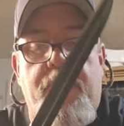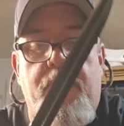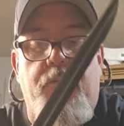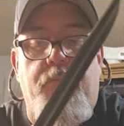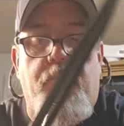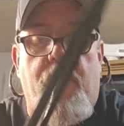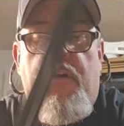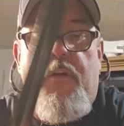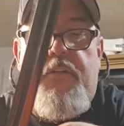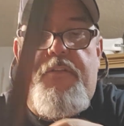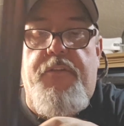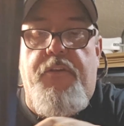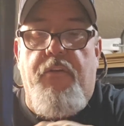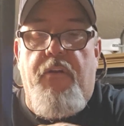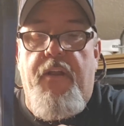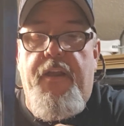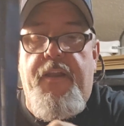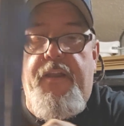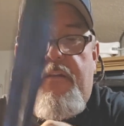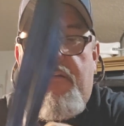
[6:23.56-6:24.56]
Lube works
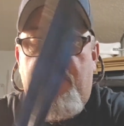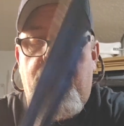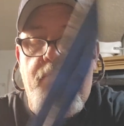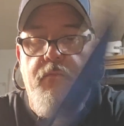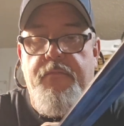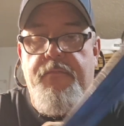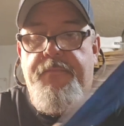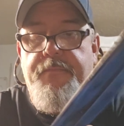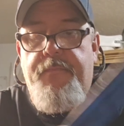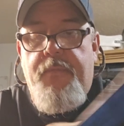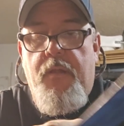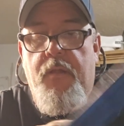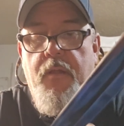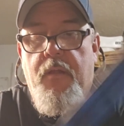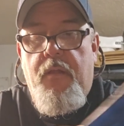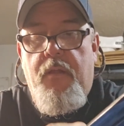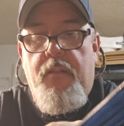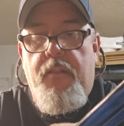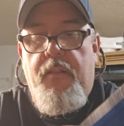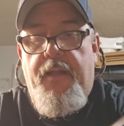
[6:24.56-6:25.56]
great on
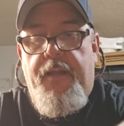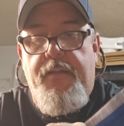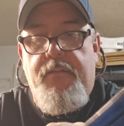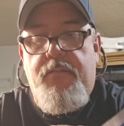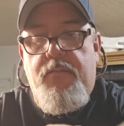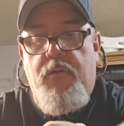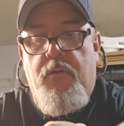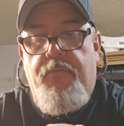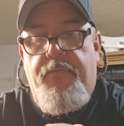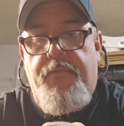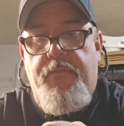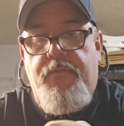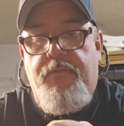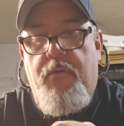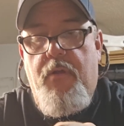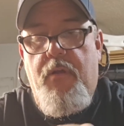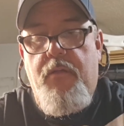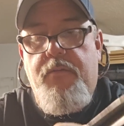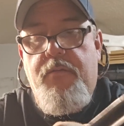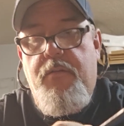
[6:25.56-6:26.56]
light surface
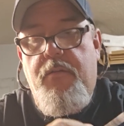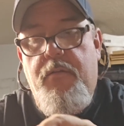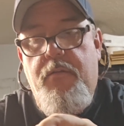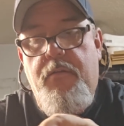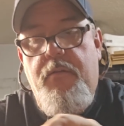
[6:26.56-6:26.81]
rust.